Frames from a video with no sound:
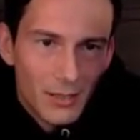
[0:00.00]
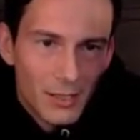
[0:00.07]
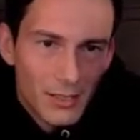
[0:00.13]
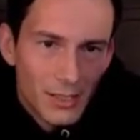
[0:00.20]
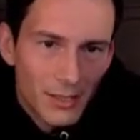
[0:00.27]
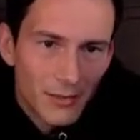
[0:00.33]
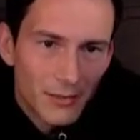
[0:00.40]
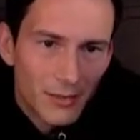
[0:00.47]
Let's
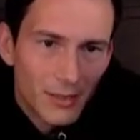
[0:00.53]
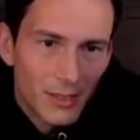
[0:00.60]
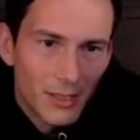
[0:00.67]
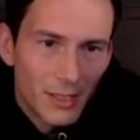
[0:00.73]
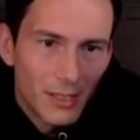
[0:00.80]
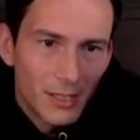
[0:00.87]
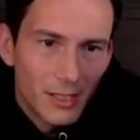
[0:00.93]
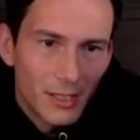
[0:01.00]
give
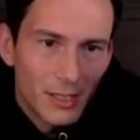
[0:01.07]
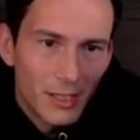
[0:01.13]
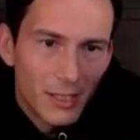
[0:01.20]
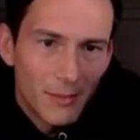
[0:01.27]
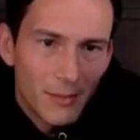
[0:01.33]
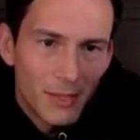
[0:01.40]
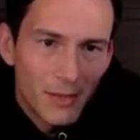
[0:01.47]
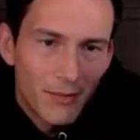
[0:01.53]

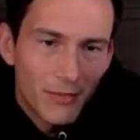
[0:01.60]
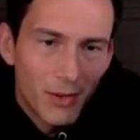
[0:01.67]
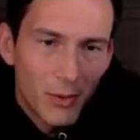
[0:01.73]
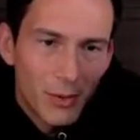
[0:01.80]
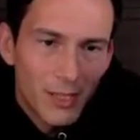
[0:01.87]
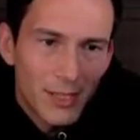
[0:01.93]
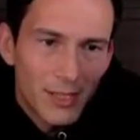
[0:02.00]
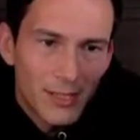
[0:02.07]
me a
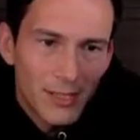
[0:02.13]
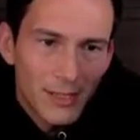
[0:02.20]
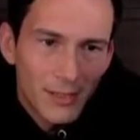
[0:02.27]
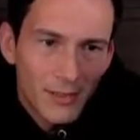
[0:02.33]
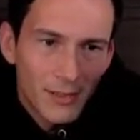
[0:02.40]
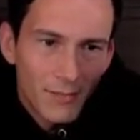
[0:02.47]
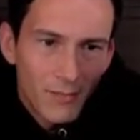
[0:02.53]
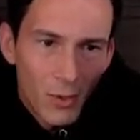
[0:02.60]
focus.
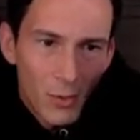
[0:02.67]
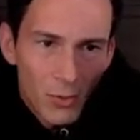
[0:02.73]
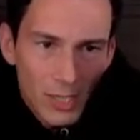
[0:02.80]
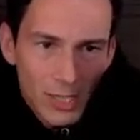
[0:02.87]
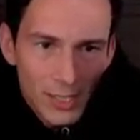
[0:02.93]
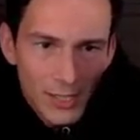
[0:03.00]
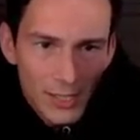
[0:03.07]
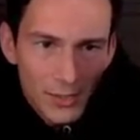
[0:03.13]

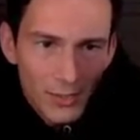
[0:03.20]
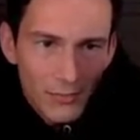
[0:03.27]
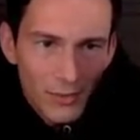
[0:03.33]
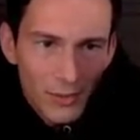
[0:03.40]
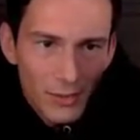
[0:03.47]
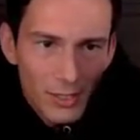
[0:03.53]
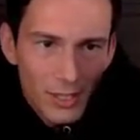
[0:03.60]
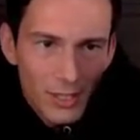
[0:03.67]
So if you
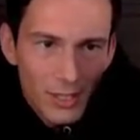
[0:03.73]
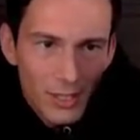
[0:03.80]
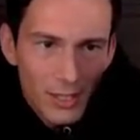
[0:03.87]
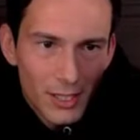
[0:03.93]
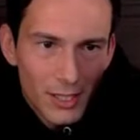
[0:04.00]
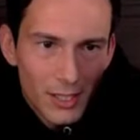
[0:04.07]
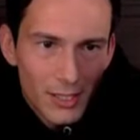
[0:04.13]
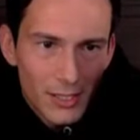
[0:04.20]
look,
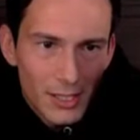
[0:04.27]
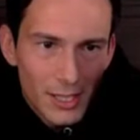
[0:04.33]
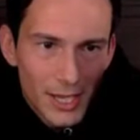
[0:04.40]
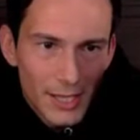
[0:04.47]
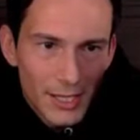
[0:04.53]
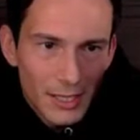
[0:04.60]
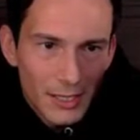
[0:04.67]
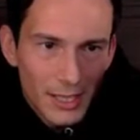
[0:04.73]
there's a
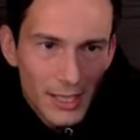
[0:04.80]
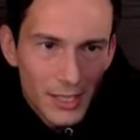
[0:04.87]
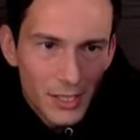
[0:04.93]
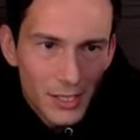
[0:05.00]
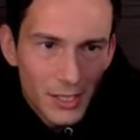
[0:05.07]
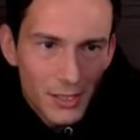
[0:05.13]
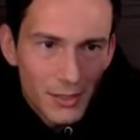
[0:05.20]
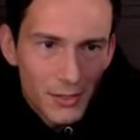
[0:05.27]
tiny ledge
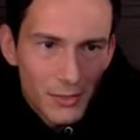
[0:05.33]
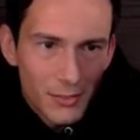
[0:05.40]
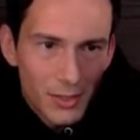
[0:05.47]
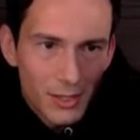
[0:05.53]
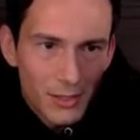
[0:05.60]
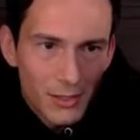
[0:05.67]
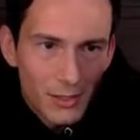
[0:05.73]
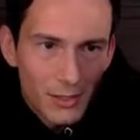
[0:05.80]
there as
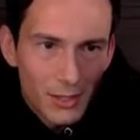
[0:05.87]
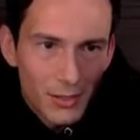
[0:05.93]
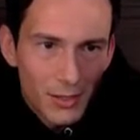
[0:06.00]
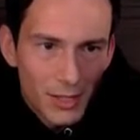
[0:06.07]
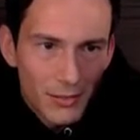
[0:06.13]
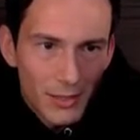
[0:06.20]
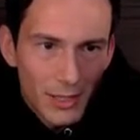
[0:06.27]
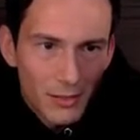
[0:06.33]
well, going
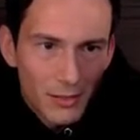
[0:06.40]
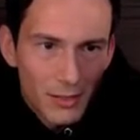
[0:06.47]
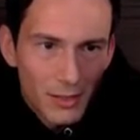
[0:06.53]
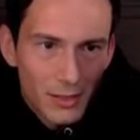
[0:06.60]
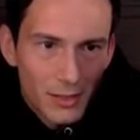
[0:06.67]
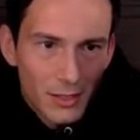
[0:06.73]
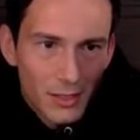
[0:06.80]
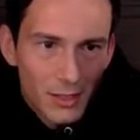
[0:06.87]
around
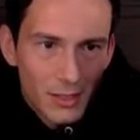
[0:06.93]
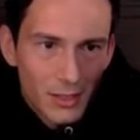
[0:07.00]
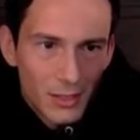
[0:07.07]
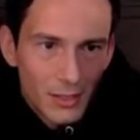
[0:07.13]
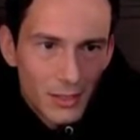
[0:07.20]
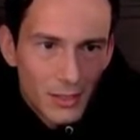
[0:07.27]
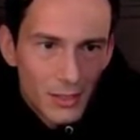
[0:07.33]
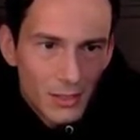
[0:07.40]

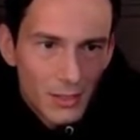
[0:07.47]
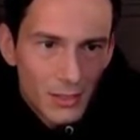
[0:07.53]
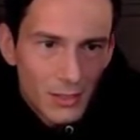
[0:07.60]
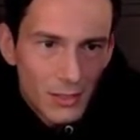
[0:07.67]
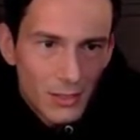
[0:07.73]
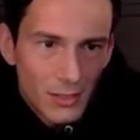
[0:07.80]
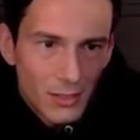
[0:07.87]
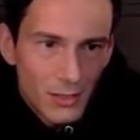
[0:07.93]

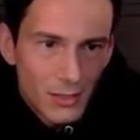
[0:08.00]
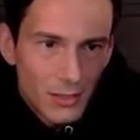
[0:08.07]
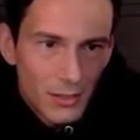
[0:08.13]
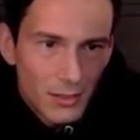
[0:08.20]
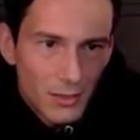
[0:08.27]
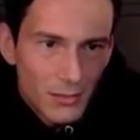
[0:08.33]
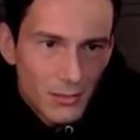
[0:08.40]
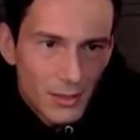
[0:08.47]

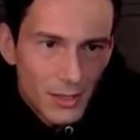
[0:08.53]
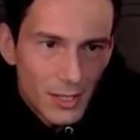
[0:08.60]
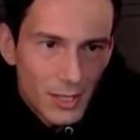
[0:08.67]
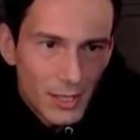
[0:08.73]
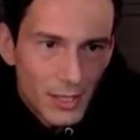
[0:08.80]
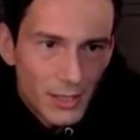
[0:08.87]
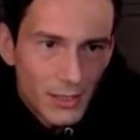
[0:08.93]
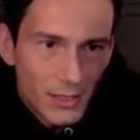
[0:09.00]
all the
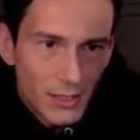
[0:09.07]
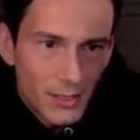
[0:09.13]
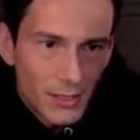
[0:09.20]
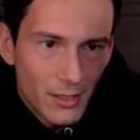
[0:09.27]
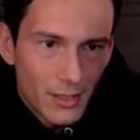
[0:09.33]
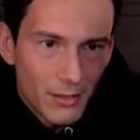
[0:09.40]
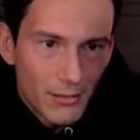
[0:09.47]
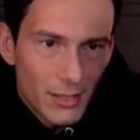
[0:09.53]
way
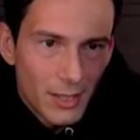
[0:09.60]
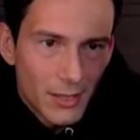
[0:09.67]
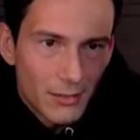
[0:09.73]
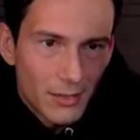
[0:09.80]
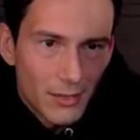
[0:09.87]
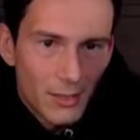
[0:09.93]
around.